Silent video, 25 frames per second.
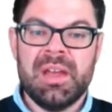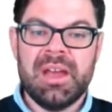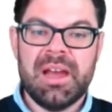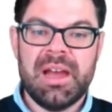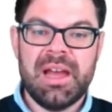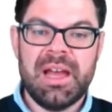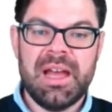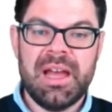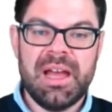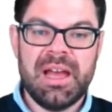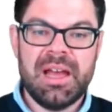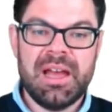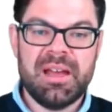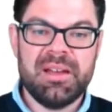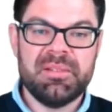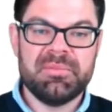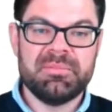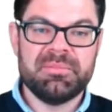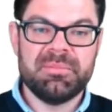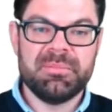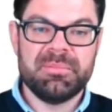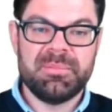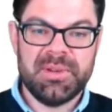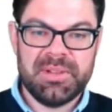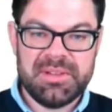
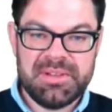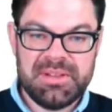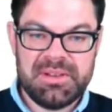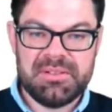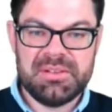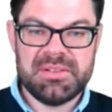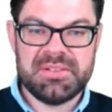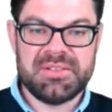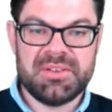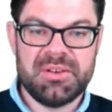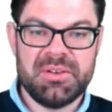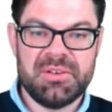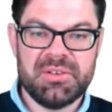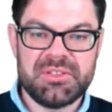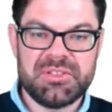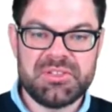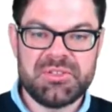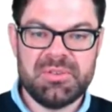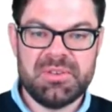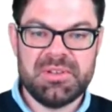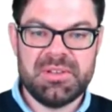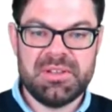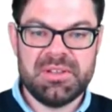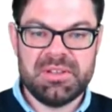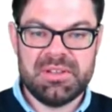um, but there is
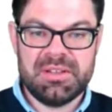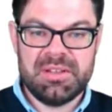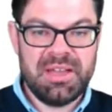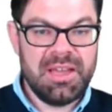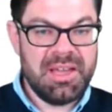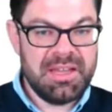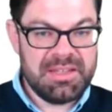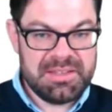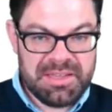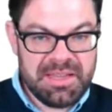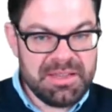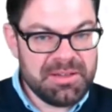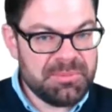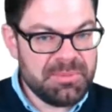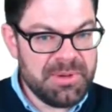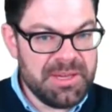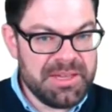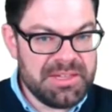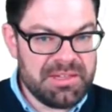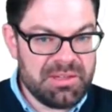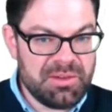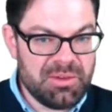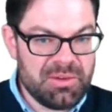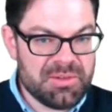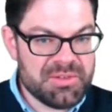also a, a
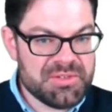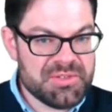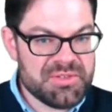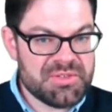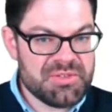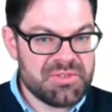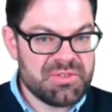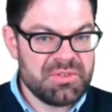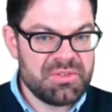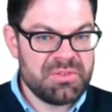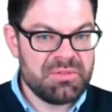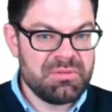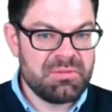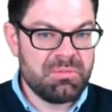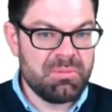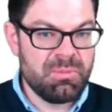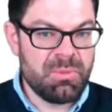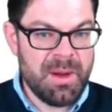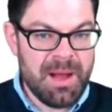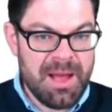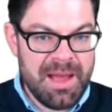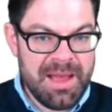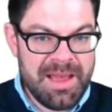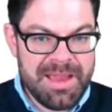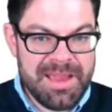deadweight loss.
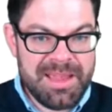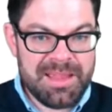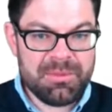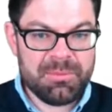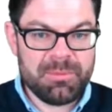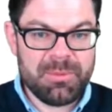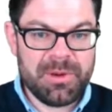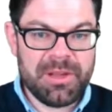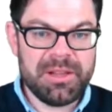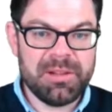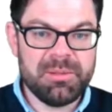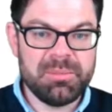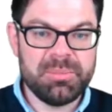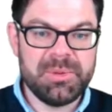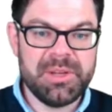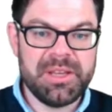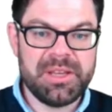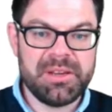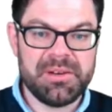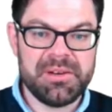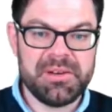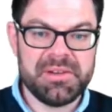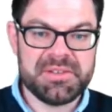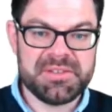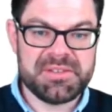Why? Well,
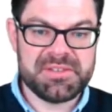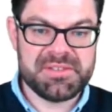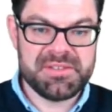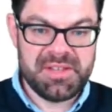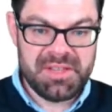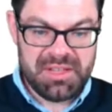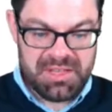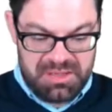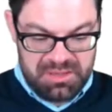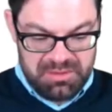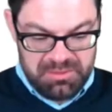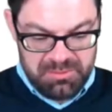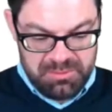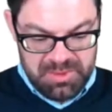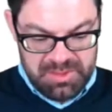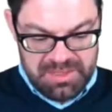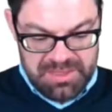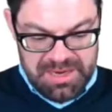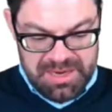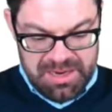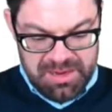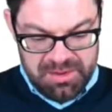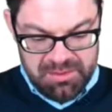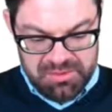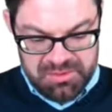because we
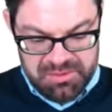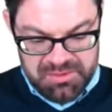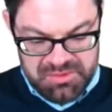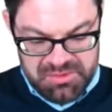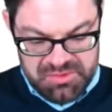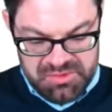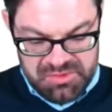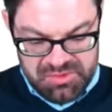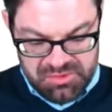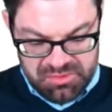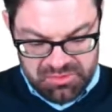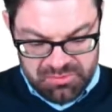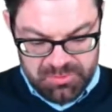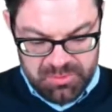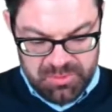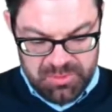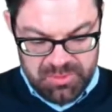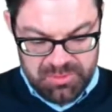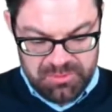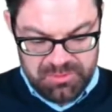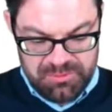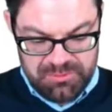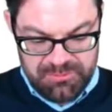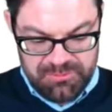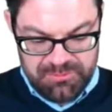now
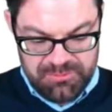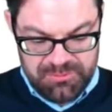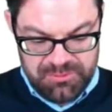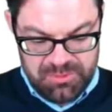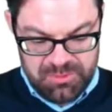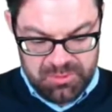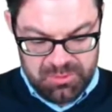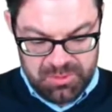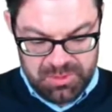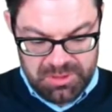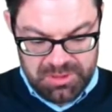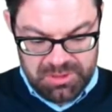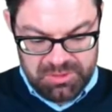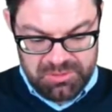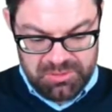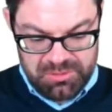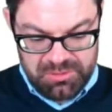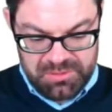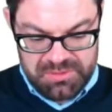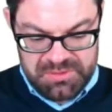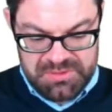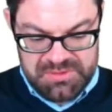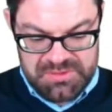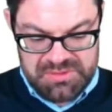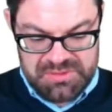consume fewer
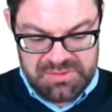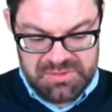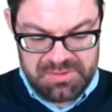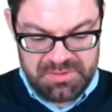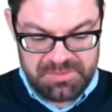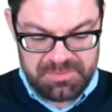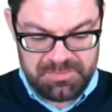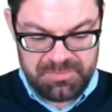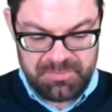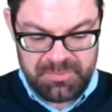goods,